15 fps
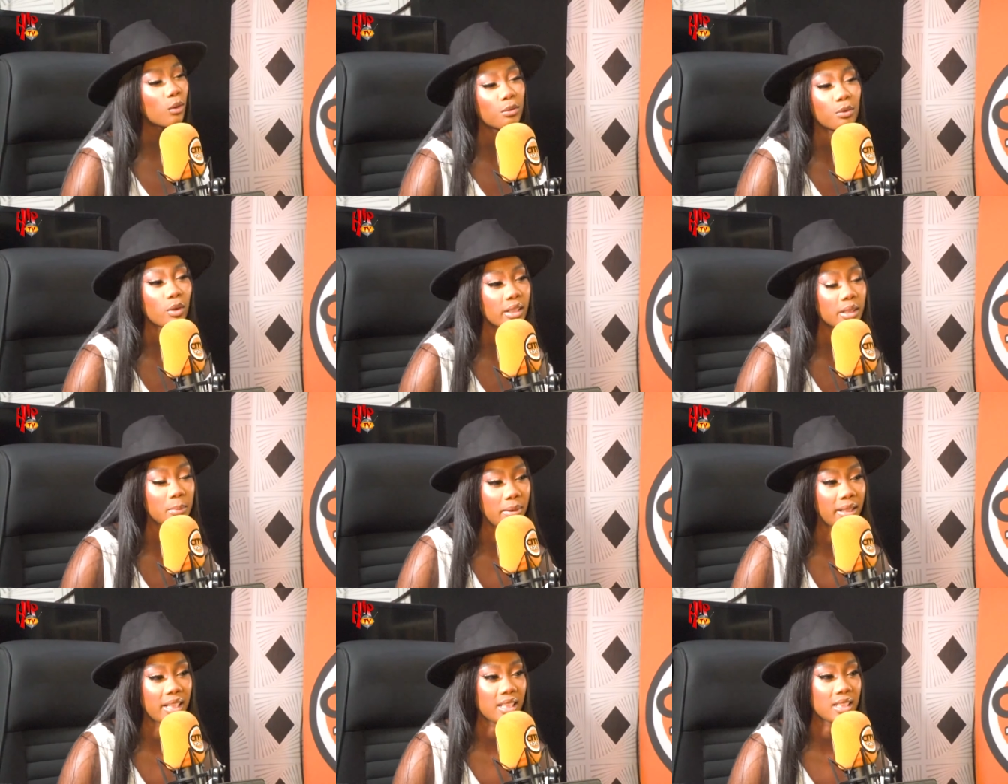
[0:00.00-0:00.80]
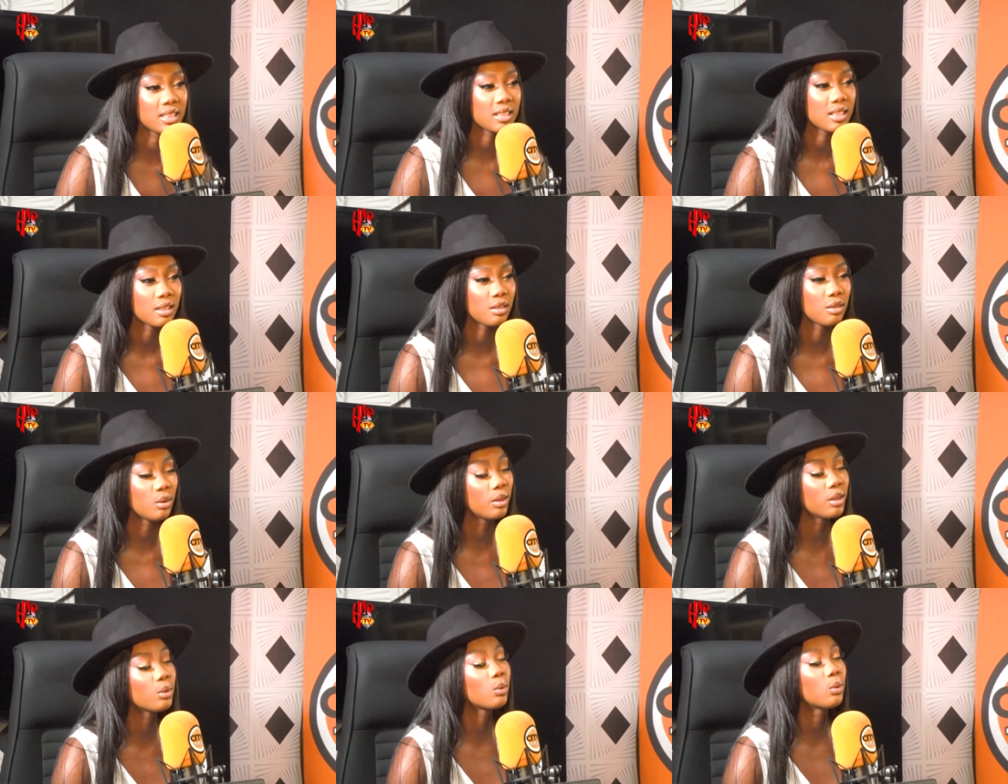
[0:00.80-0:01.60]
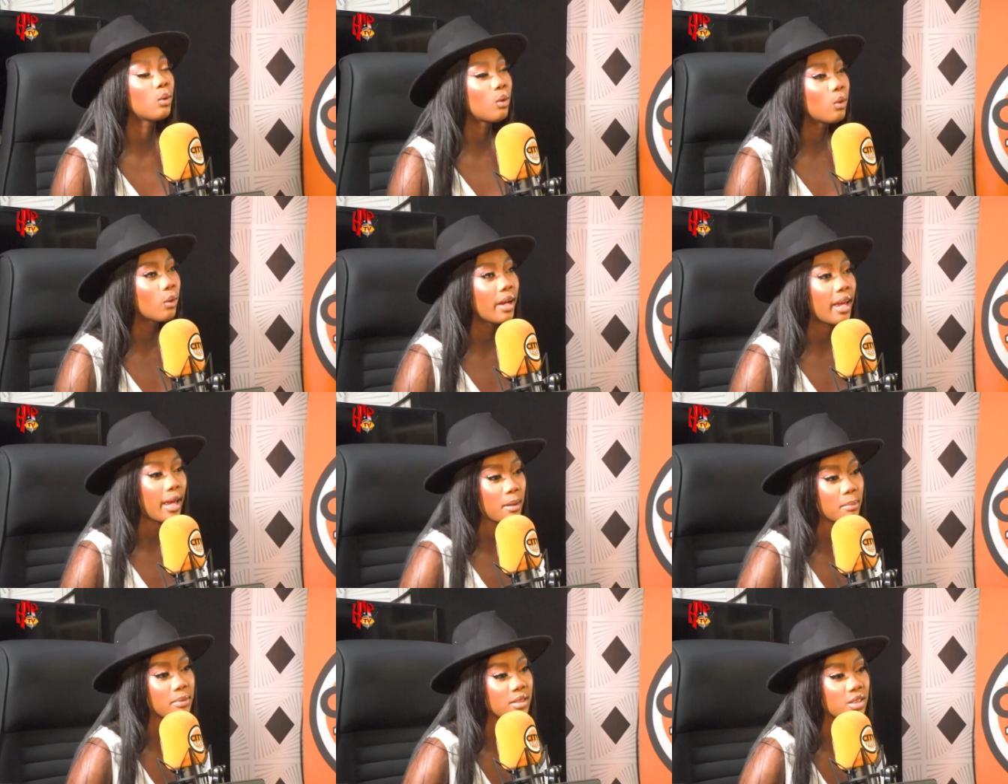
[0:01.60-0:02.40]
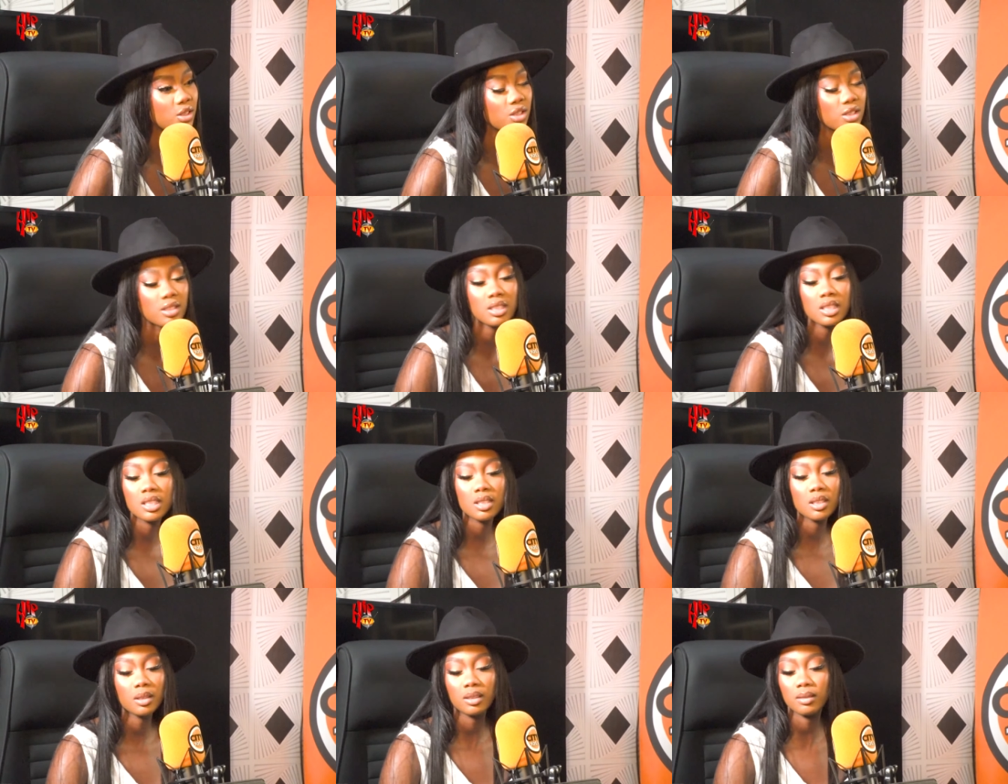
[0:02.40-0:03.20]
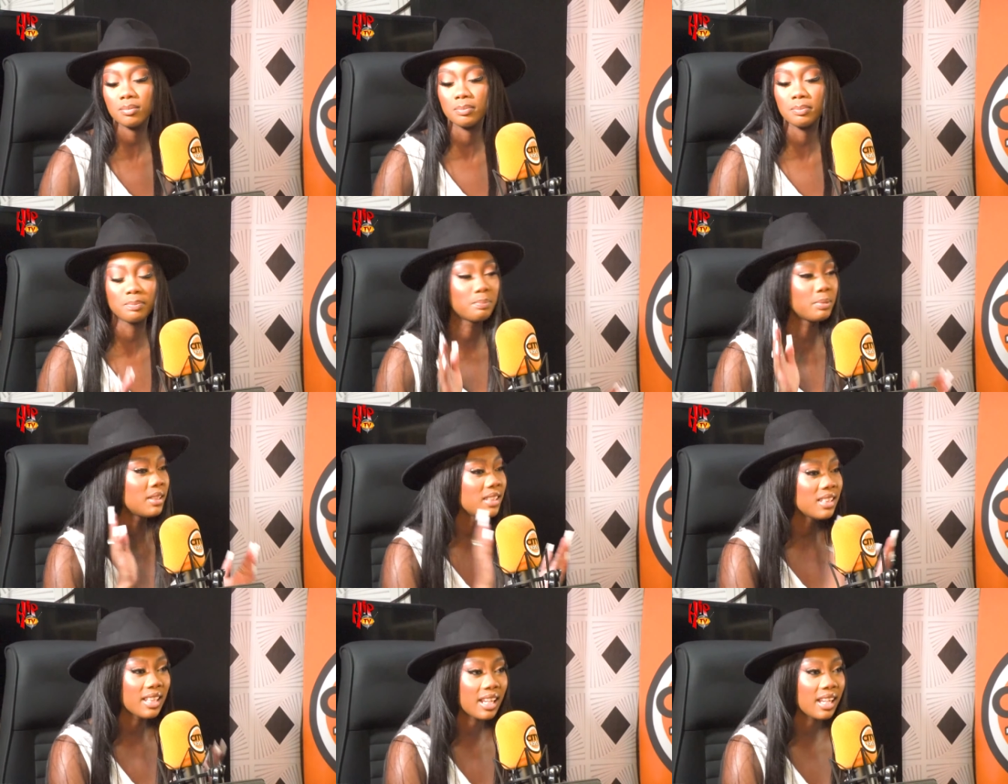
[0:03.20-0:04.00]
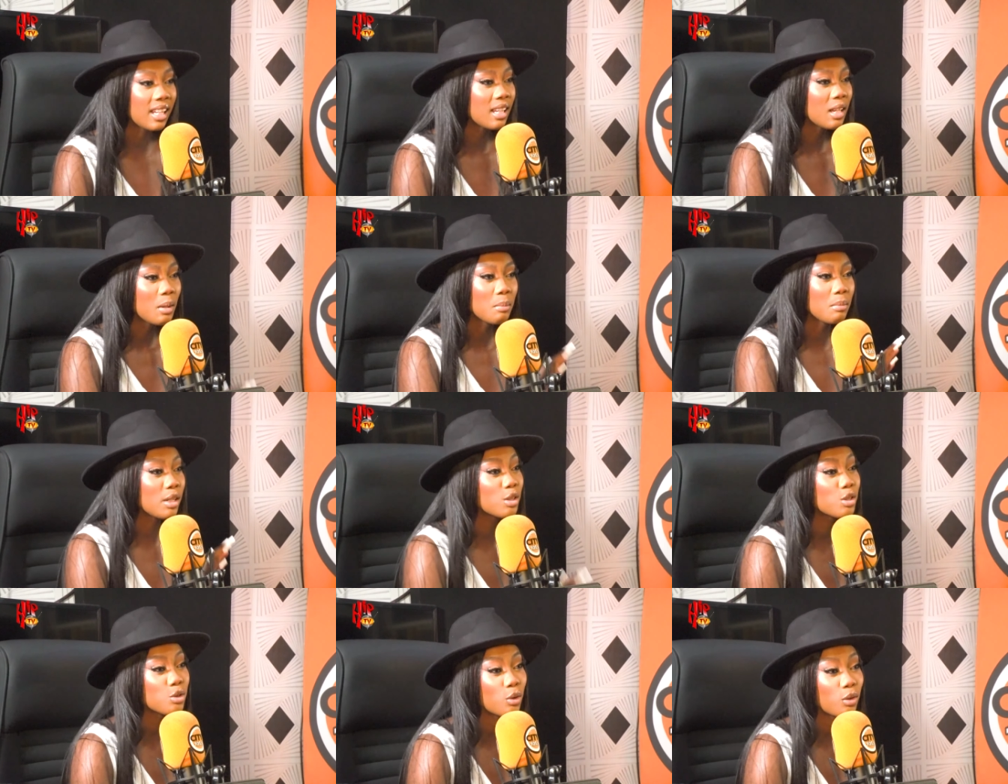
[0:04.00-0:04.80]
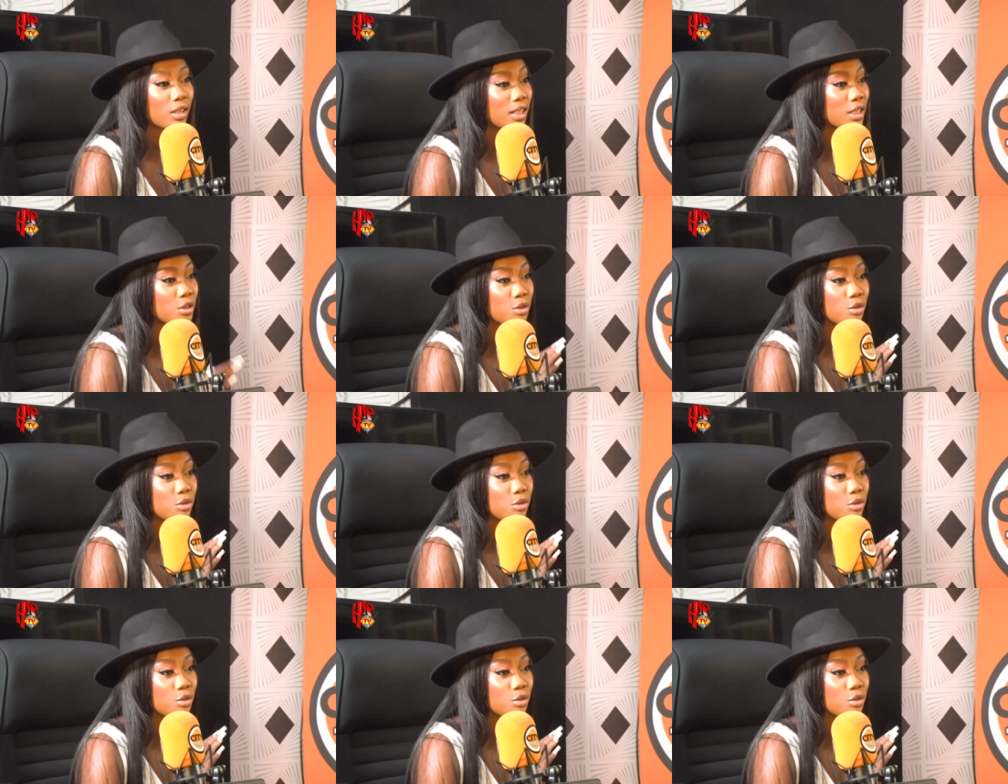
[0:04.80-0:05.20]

all fall in place. Mm-hmm. You know, it will all happen. Just be there. Make sure that